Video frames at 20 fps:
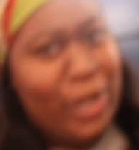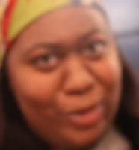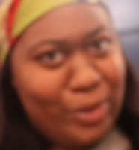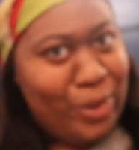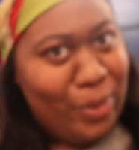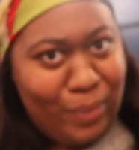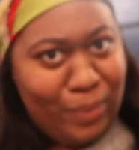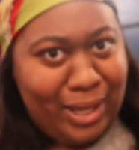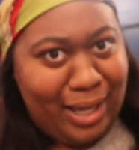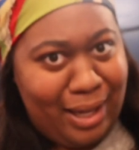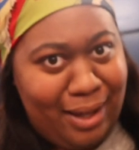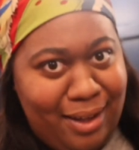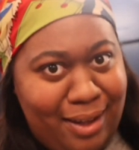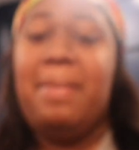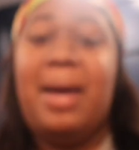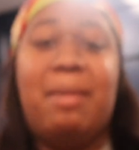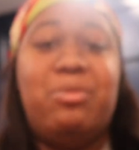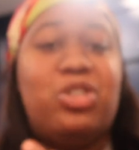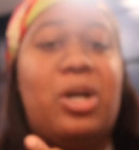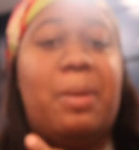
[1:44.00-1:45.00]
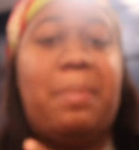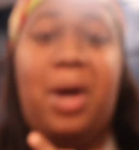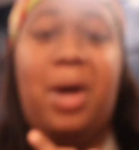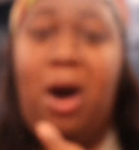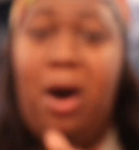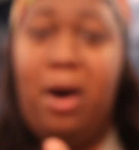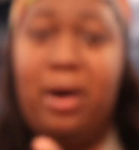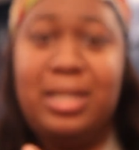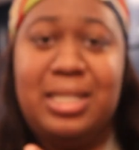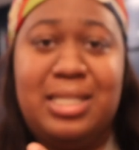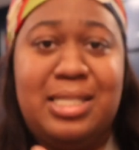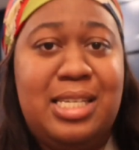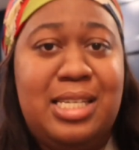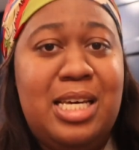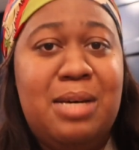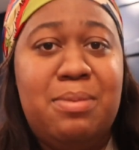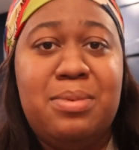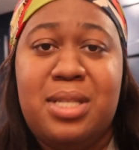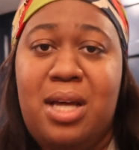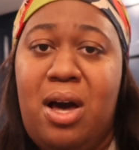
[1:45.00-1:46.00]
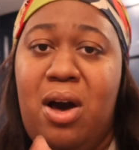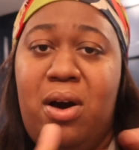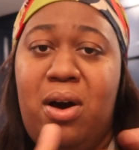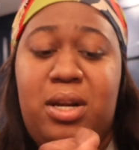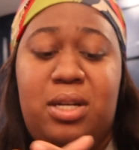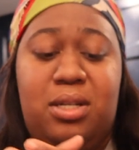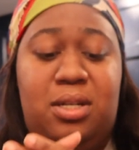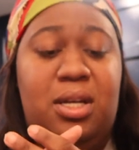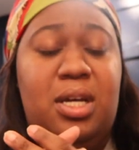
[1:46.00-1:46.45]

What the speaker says: are you doing? I'm dropping all the tips, all